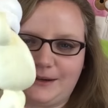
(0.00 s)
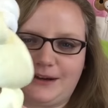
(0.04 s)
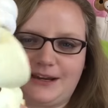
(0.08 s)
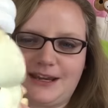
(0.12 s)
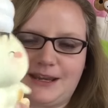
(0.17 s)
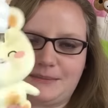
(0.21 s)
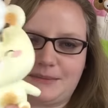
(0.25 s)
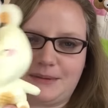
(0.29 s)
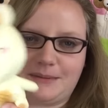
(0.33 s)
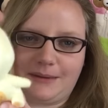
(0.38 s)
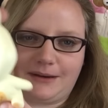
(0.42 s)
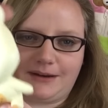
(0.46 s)
Sorry,
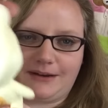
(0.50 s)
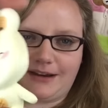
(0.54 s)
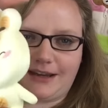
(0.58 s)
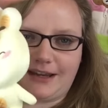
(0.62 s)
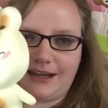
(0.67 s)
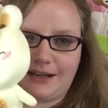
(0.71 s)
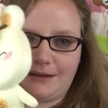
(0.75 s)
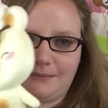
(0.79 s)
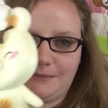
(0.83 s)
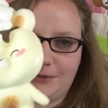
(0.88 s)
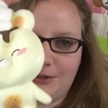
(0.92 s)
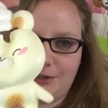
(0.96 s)
Yummiibear, I
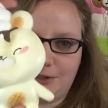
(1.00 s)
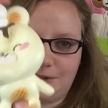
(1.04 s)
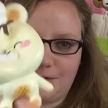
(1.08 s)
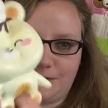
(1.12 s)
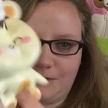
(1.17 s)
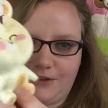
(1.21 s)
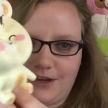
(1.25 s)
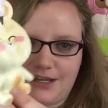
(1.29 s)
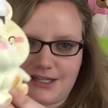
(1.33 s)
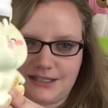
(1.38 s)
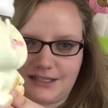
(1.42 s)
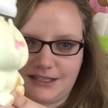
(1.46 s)
kind of mushed your
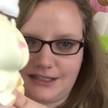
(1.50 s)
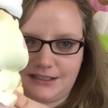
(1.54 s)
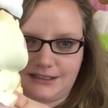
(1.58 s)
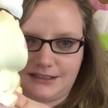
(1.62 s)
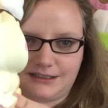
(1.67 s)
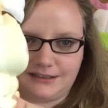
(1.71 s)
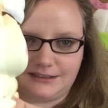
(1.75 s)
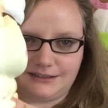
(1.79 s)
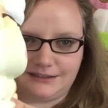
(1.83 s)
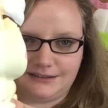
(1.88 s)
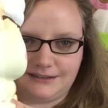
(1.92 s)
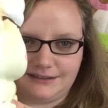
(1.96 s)
face in.